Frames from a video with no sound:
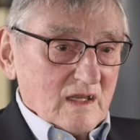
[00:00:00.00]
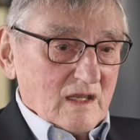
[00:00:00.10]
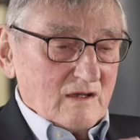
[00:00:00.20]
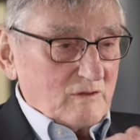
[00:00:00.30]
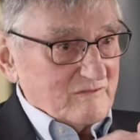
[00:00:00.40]

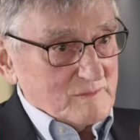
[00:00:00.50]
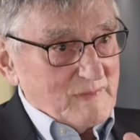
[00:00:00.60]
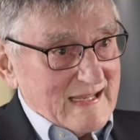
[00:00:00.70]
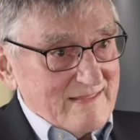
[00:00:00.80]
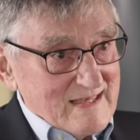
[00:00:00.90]
However,
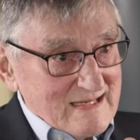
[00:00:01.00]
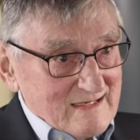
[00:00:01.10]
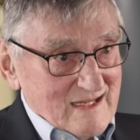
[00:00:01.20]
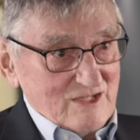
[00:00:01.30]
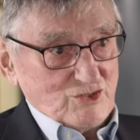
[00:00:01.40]
by their
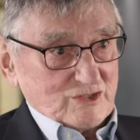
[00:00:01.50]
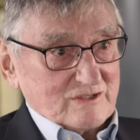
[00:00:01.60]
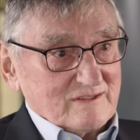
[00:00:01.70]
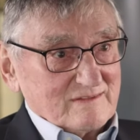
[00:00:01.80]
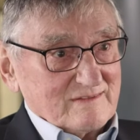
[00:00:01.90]

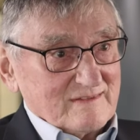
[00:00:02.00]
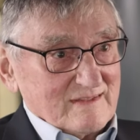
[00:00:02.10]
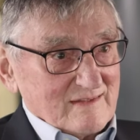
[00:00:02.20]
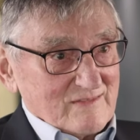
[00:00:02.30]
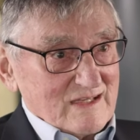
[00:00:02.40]
nature,
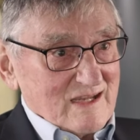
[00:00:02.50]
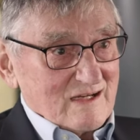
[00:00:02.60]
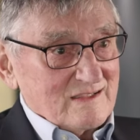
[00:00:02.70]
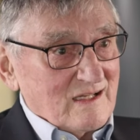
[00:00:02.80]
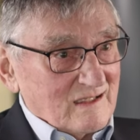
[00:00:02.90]
they
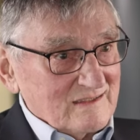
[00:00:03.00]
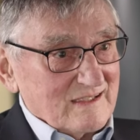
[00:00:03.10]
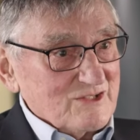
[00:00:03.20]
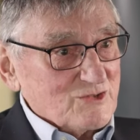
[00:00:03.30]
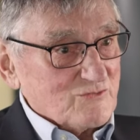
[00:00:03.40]
are
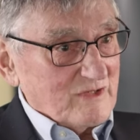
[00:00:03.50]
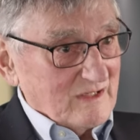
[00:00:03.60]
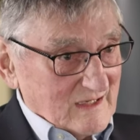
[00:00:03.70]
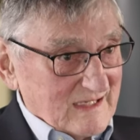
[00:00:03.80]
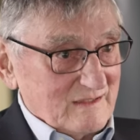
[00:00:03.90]
not as
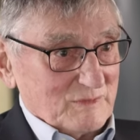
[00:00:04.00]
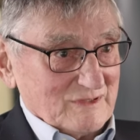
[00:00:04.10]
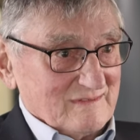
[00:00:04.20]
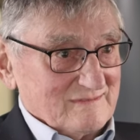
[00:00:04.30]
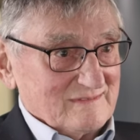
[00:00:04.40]
reliable
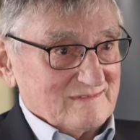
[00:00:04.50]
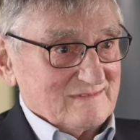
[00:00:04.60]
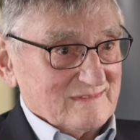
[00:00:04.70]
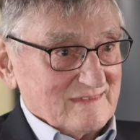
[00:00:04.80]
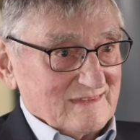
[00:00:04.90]

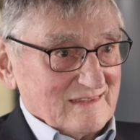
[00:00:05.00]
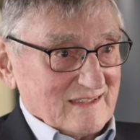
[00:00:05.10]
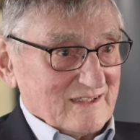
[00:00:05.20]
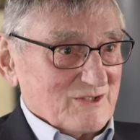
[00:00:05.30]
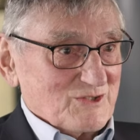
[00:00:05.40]

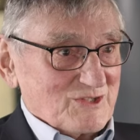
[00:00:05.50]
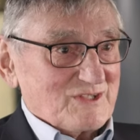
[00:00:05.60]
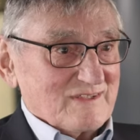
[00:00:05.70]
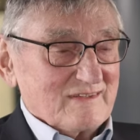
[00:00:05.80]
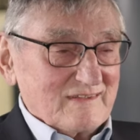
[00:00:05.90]

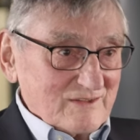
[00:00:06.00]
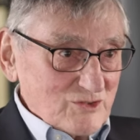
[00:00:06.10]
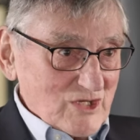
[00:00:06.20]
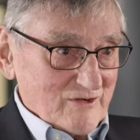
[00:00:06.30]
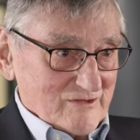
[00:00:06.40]
as
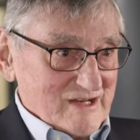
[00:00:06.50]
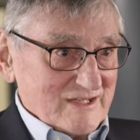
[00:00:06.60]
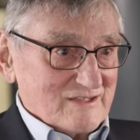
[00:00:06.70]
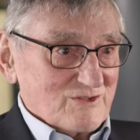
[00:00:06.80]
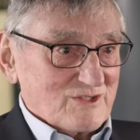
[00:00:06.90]

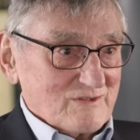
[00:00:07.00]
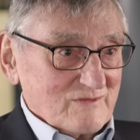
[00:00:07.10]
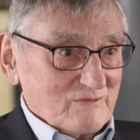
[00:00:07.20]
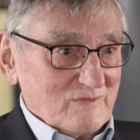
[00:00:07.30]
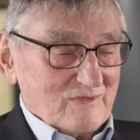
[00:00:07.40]
generators
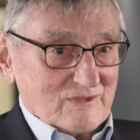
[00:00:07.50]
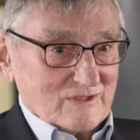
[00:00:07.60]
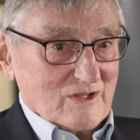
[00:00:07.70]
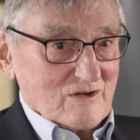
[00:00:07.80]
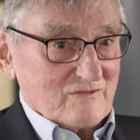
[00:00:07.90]

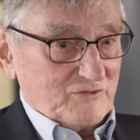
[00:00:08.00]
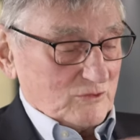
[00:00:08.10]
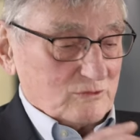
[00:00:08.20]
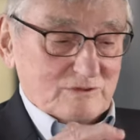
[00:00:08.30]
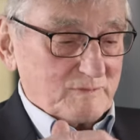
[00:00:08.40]
that are
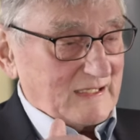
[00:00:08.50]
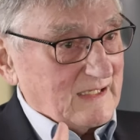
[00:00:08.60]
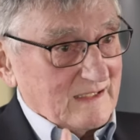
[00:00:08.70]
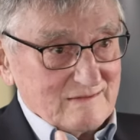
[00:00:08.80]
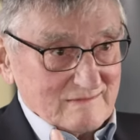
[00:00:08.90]
fueled
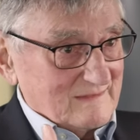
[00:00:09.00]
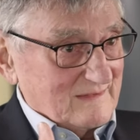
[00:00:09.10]
by